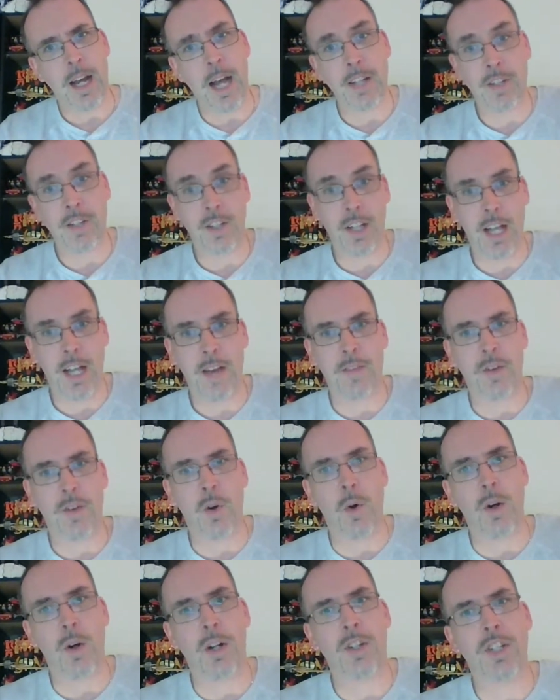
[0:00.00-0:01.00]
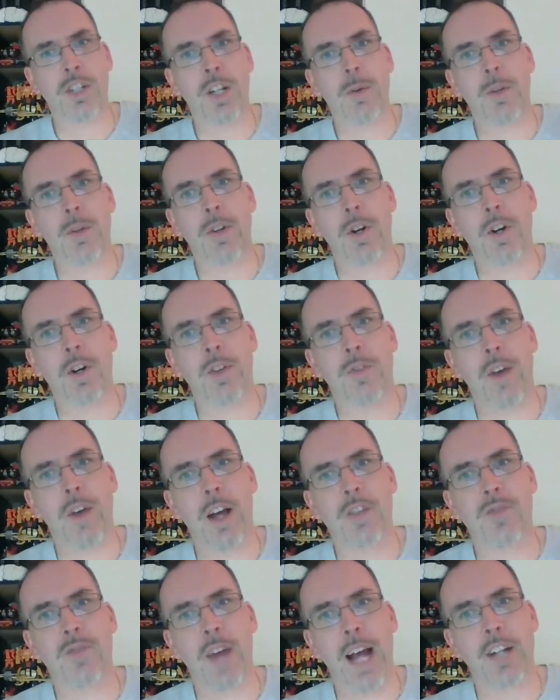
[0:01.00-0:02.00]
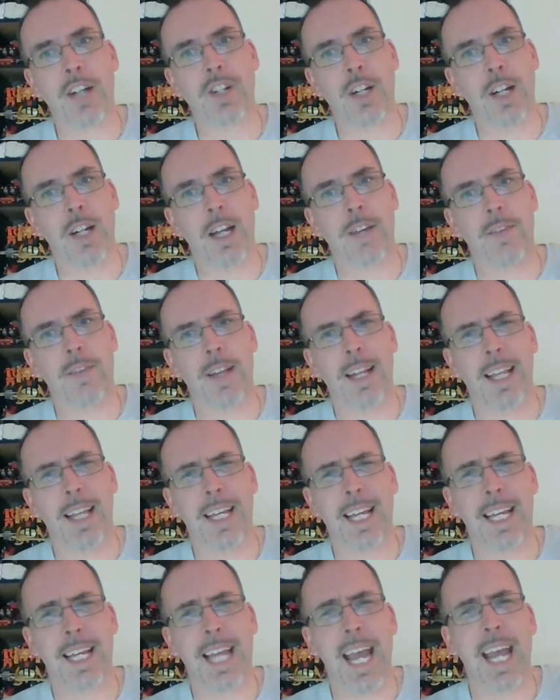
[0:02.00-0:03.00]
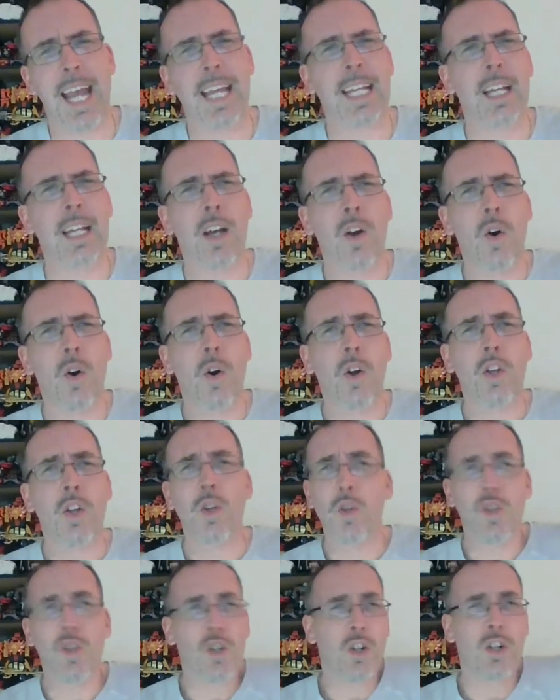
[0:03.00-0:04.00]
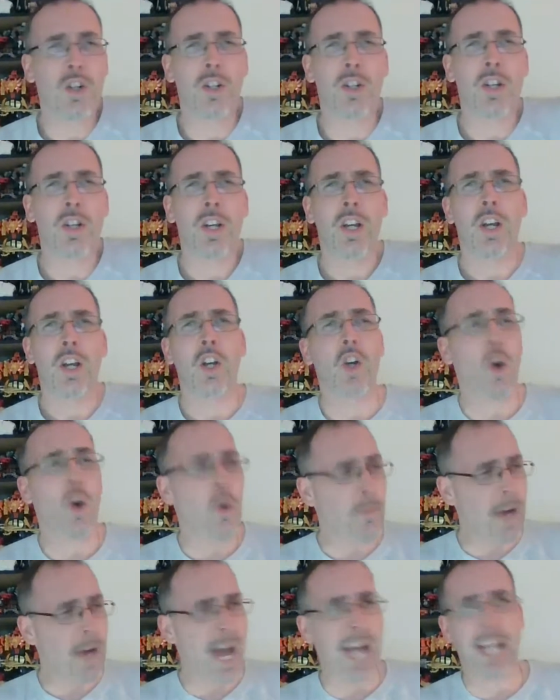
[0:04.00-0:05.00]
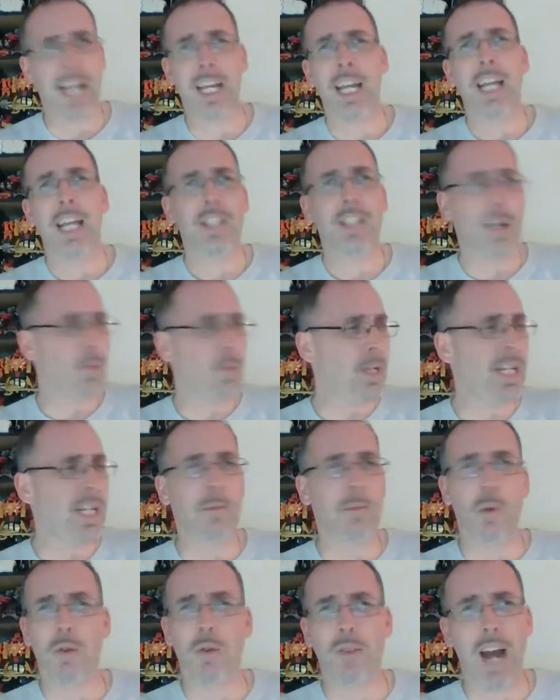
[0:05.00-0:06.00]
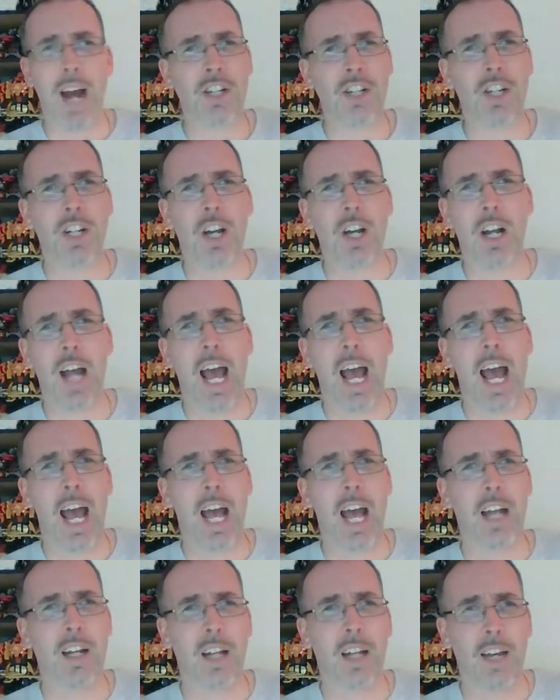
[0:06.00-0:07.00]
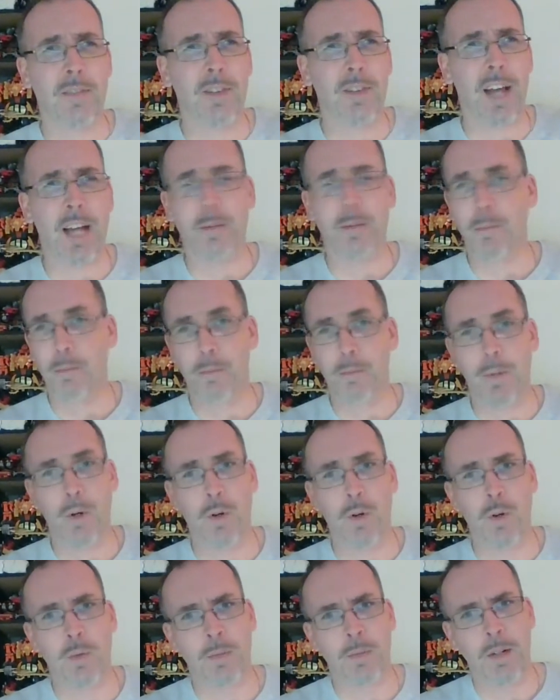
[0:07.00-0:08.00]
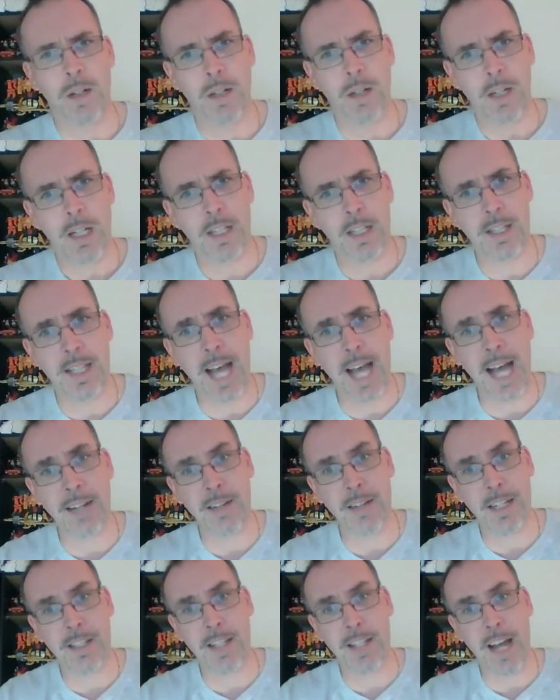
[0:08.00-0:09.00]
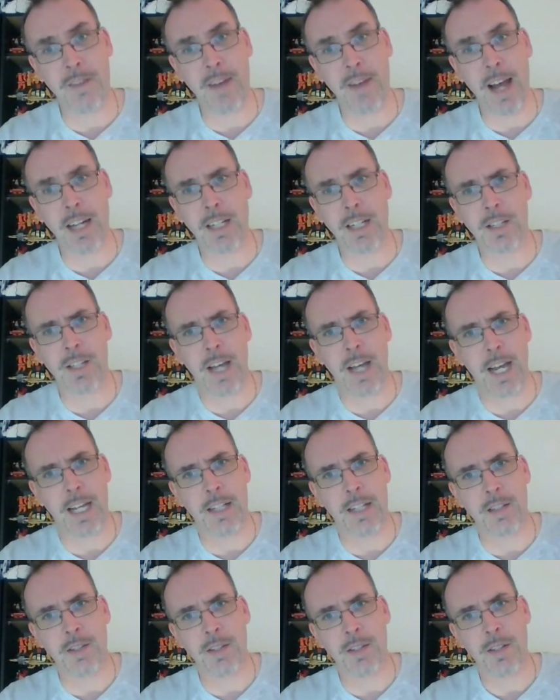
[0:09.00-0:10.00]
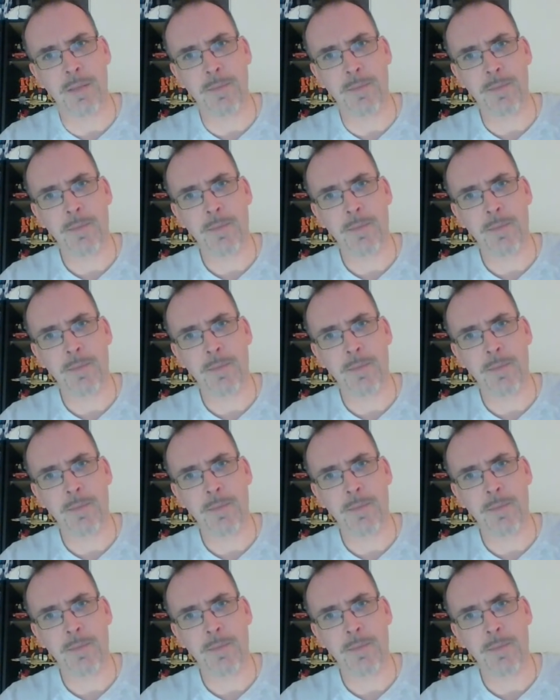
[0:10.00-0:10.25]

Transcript: I still have an order sitting with Earthrise, Ratchet, and Lifeline. Like, again, you shouldn't. Go back, say we need more Ratchet and Lifeline. Boom. It's not rocket science.